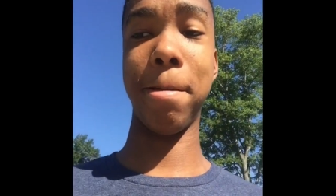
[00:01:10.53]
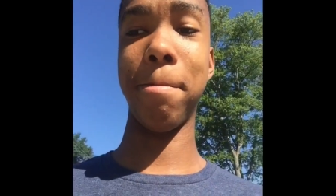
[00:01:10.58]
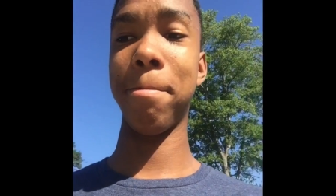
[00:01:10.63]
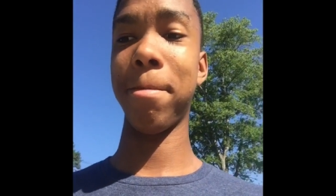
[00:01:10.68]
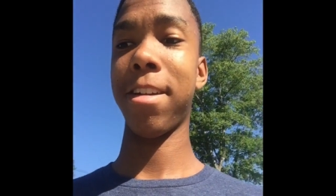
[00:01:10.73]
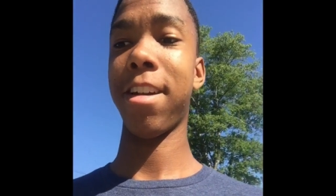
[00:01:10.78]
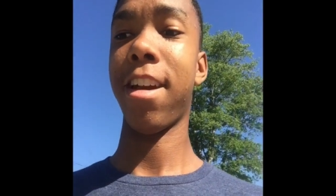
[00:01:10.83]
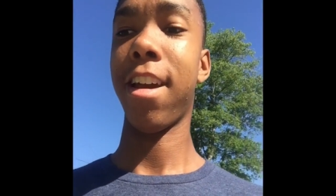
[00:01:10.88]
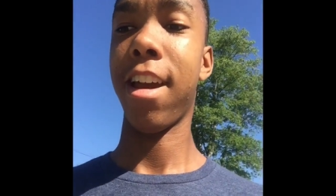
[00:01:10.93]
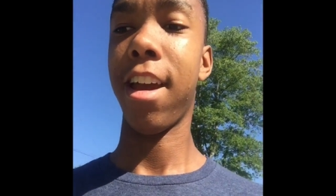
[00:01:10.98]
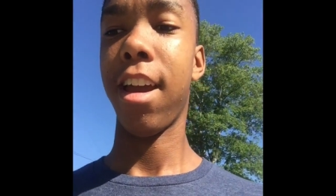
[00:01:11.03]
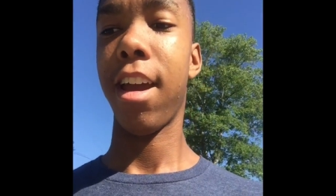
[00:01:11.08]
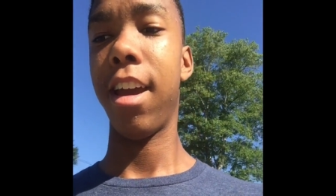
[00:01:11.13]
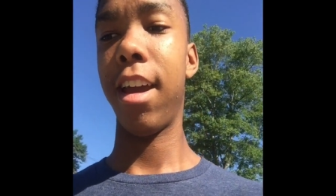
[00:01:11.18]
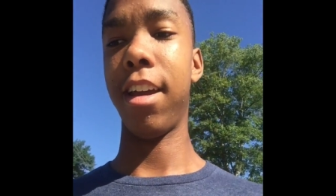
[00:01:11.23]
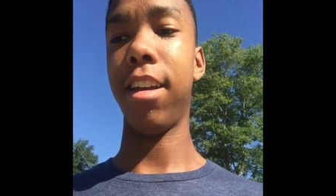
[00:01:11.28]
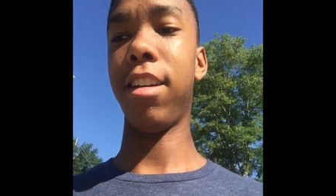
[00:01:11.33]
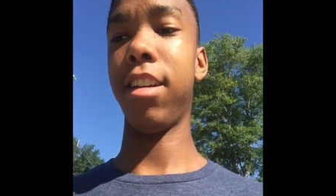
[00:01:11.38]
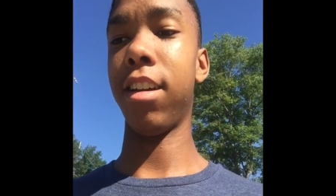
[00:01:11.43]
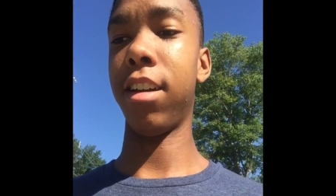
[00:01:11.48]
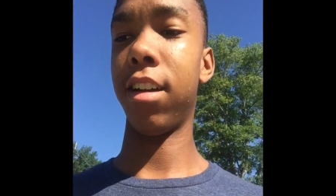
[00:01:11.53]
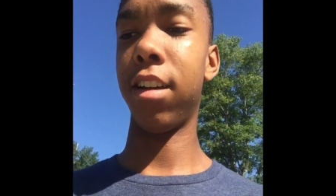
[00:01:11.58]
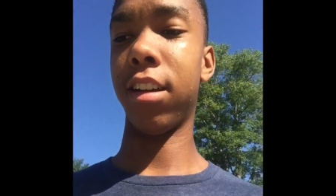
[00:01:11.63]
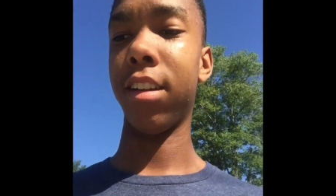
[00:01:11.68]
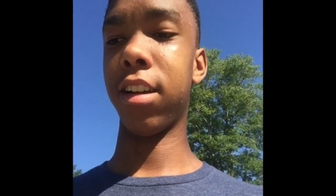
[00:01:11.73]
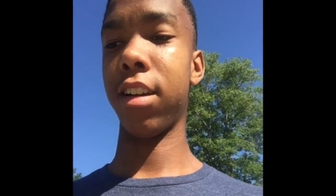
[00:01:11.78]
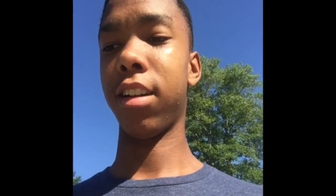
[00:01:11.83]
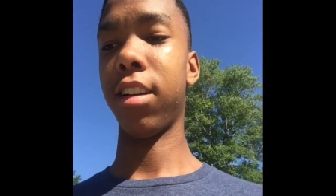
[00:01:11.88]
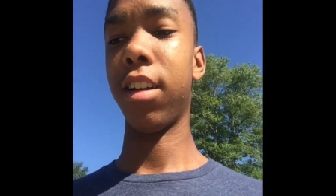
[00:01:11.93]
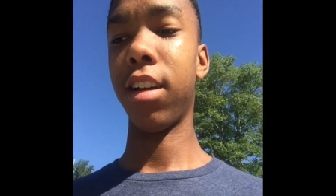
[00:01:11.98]
game. And
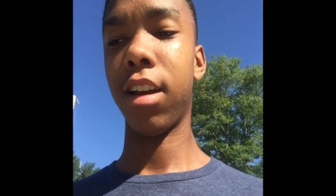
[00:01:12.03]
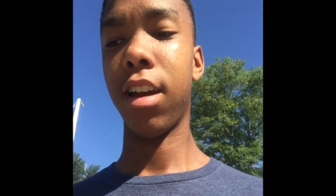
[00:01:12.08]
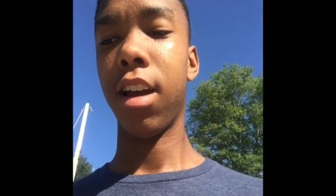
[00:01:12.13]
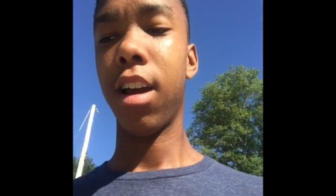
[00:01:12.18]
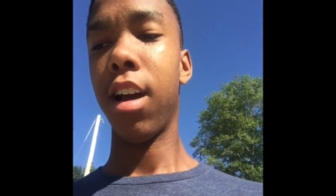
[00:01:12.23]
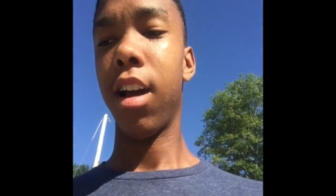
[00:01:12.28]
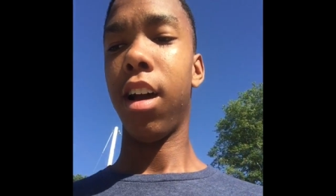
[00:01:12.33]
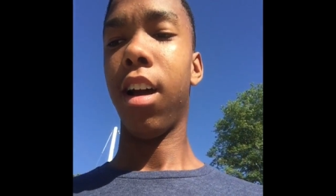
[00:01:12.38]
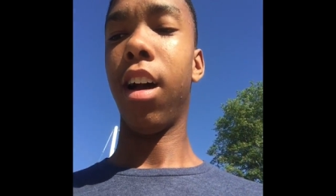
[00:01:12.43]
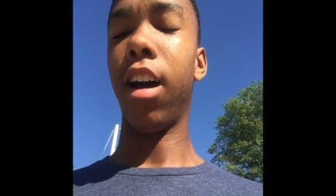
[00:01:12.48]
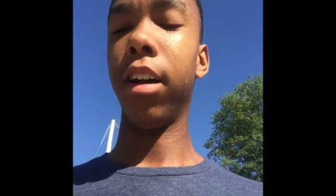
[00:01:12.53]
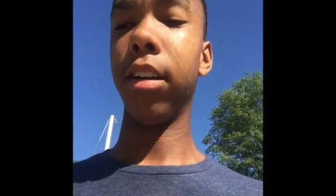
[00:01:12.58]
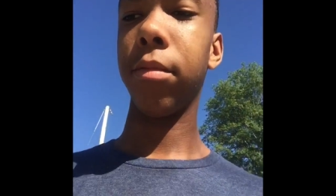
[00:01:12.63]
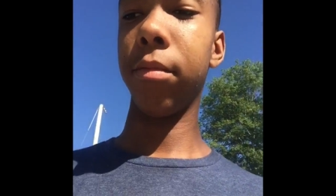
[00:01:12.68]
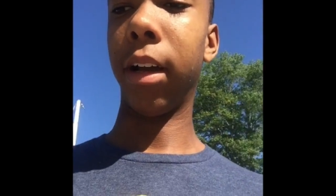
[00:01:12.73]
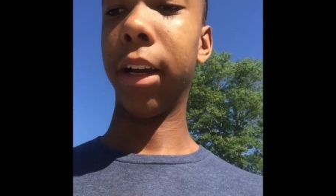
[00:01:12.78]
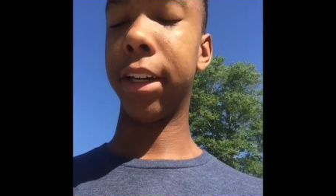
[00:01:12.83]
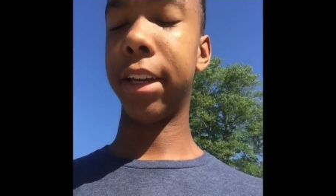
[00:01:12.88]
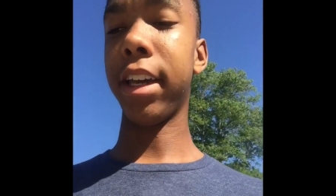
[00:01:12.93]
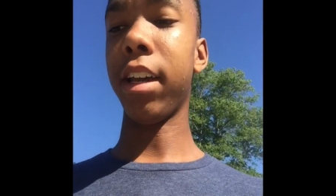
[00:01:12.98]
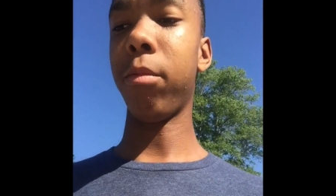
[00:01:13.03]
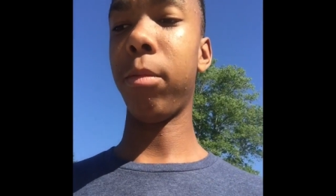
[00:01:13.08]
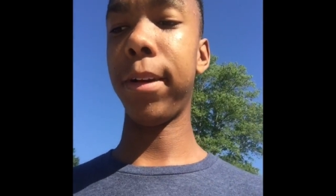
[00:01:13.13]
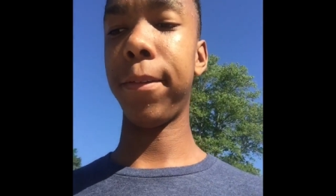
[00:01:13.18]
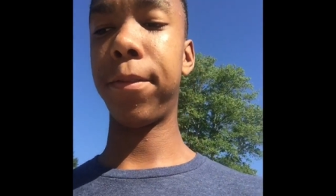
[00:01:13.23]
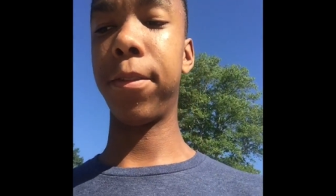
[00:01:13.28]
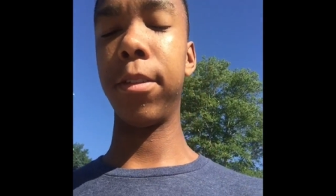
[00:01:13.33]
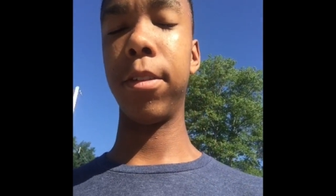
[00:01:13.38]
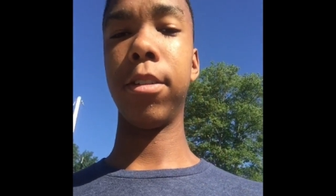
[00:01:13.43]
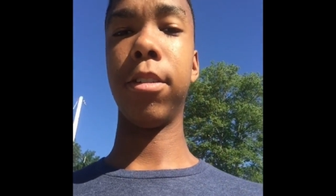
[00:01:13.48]
uh, I, I can't
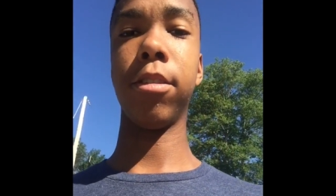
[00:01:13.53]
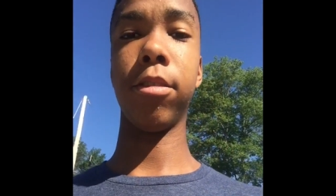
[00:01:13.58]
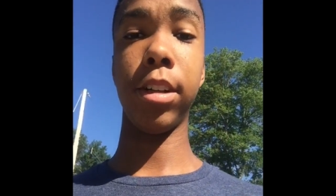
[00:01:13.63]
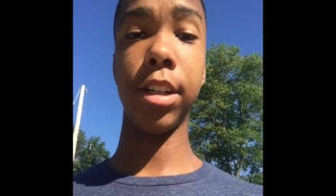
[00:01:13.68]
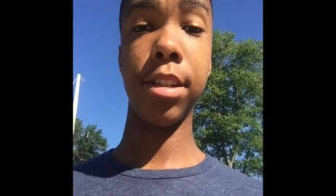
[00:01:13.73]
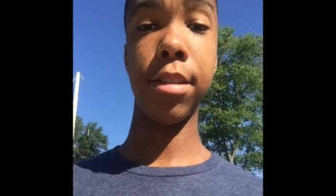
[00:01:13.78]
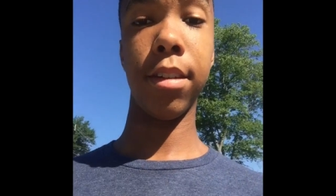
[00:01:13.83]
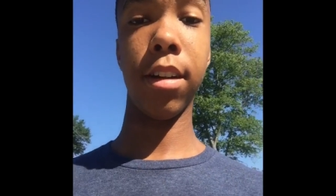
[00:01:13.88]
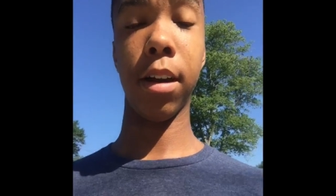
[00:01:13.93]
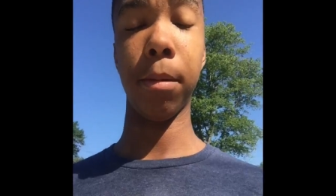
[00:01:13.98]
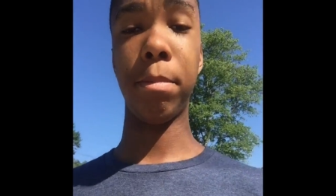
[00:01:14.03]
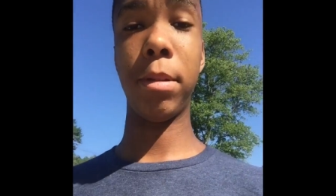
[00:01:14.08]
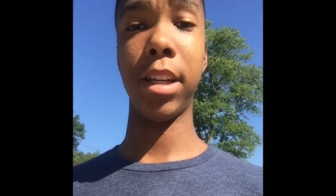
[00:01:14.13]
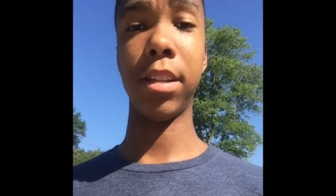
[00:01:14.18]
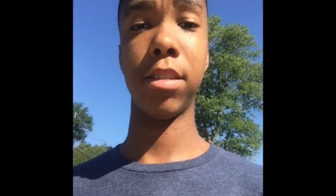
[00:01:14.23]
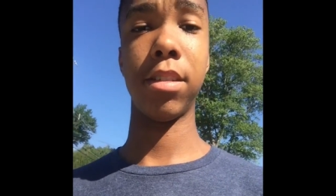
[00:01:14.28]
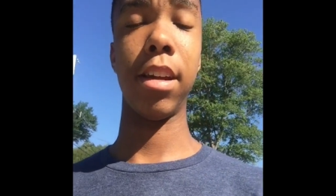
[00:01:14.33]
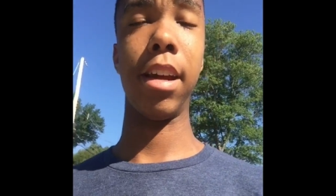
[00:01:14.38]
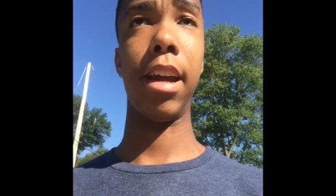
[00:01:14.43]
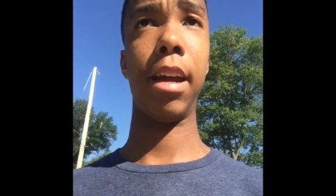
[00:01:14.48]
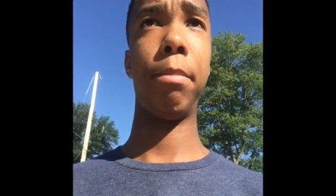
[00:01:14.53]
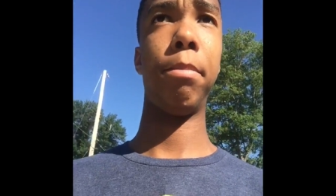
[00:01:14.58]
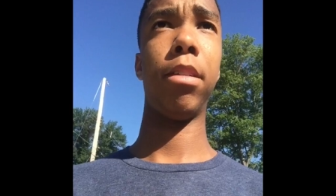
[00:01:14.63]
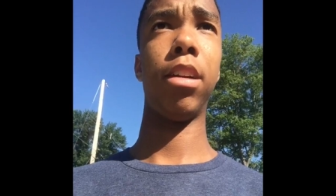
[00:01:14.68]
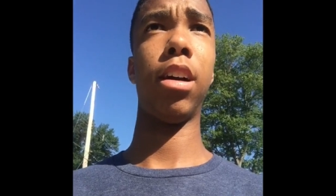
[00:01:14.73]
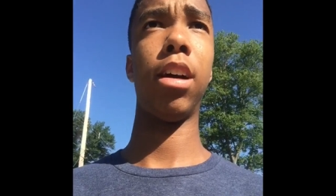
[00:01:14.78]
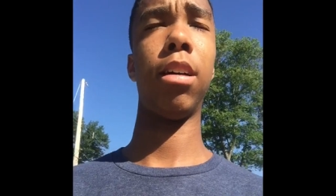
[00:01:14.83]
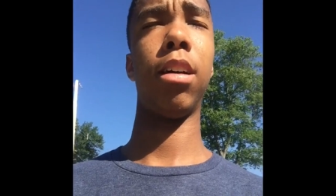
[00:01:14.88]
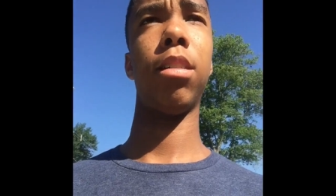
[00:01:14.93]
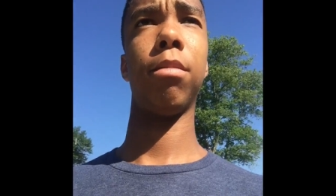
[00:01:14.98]
wait for recent updates to
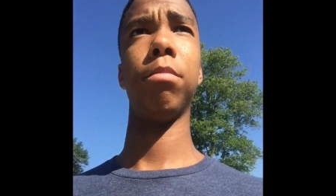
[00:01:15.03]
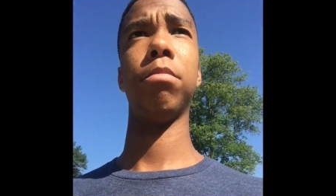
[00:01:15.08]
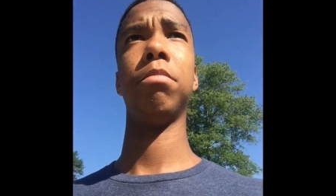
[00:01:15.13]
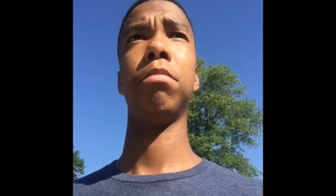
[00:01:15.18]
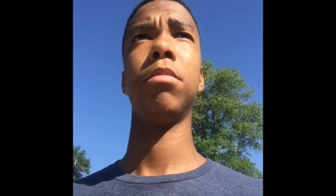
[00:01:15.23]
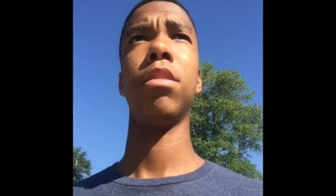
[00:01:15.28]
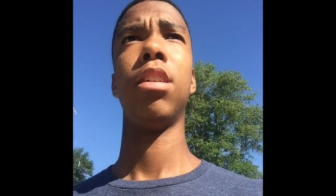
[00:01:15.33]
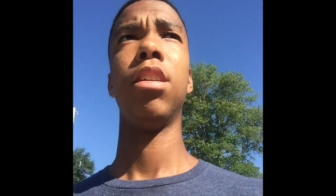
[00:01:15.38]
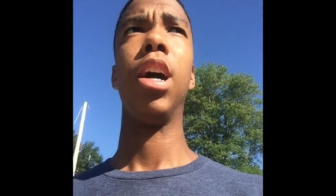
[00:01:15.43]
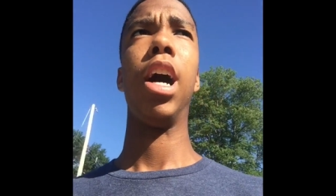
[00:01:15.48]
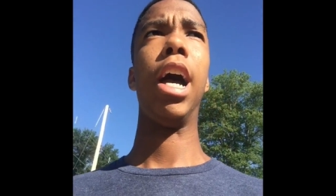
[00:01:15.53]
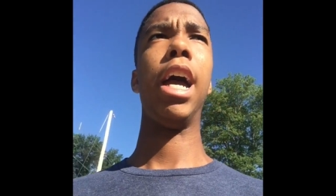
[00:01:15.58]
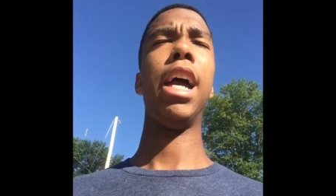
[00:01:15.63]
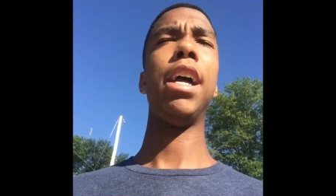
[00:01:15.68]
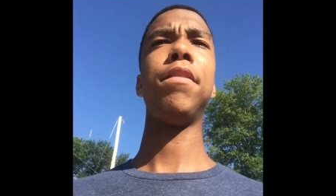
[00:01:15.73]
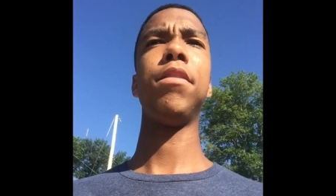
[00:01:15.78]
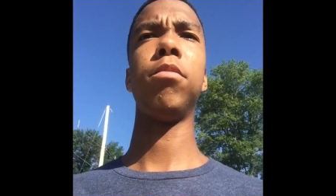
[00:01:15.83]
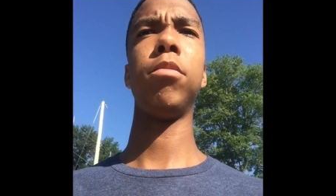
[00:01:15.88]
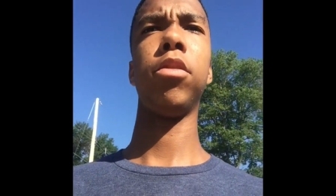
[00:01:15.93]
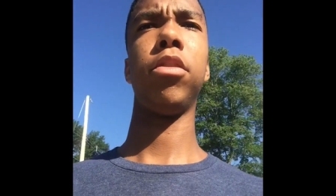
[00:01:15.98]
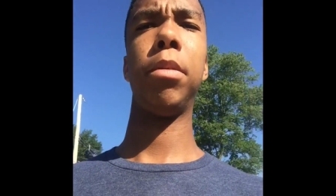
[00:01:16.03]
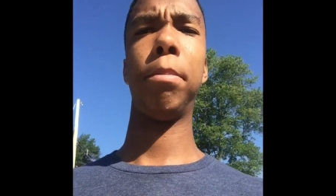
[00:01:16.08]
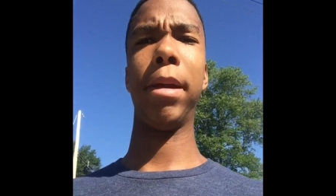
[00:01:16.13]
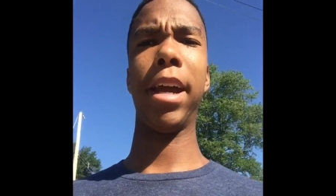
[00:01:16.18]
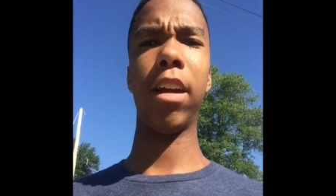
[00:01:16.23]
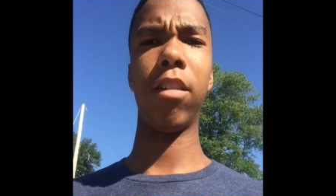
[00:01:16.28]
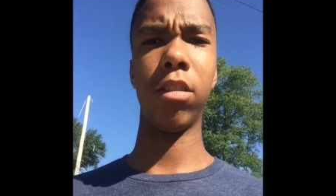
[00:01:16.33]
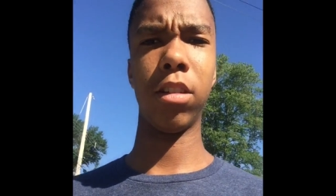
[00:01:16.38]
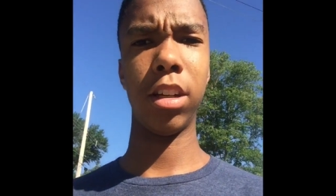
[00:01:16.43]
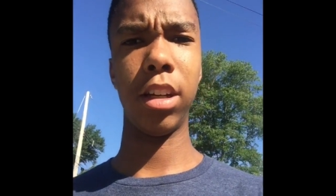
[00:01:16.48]
happen. Um, I haven't really
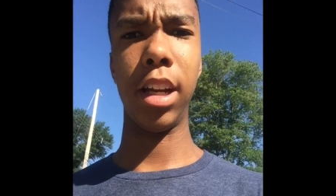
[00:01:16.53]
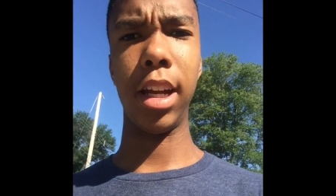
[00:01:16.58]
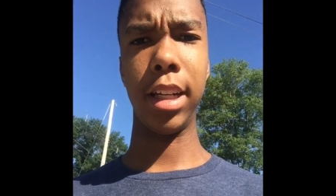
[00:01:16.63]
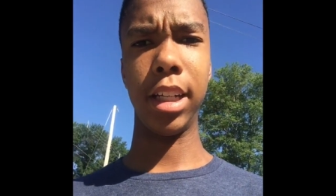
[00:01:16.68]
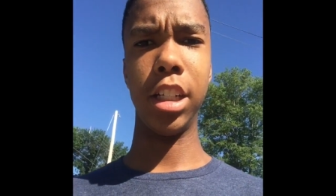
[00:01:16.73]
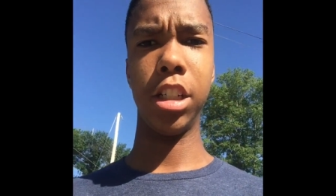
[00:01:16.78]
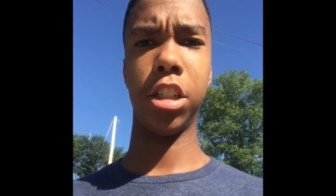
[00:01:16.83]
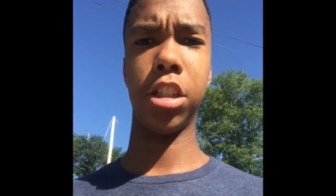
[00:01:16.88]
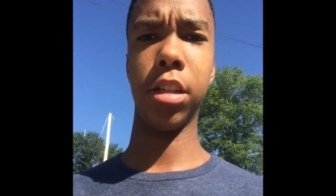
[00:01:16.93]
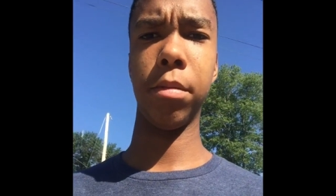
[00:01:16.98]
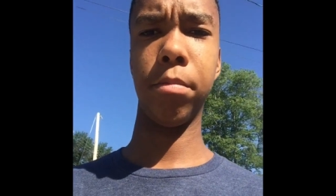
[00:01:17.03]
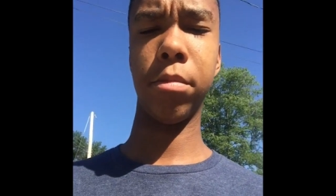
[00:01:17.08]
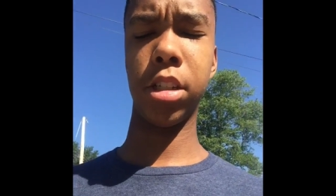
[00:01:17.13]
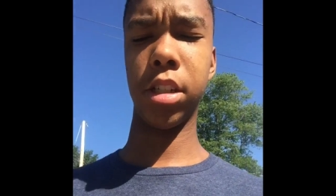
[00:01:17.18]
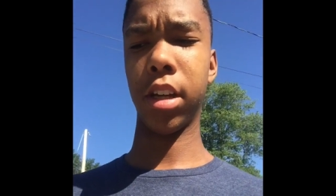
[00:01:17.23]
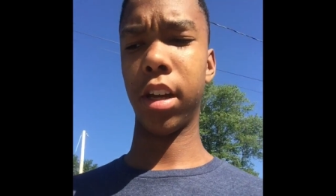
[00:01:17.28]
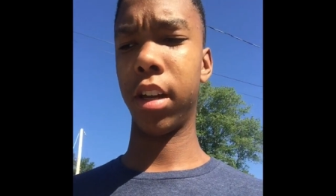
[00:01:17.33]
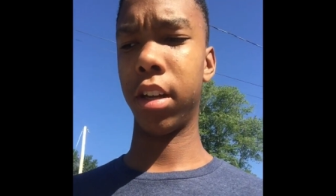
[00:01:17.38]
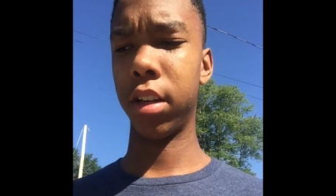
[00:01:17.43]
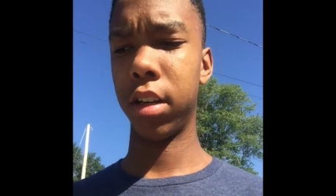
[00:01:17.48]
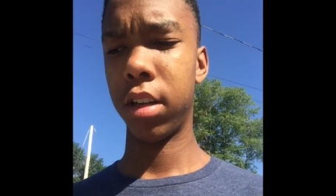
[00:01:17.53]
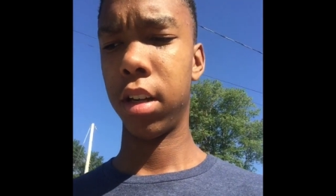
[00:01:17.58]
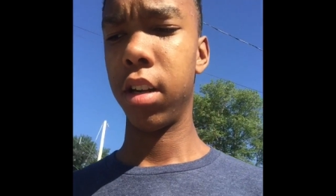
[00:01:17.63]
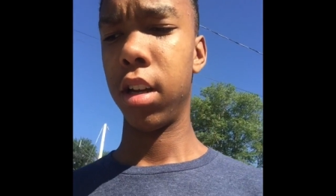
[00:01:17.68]
battled in any gyms yet.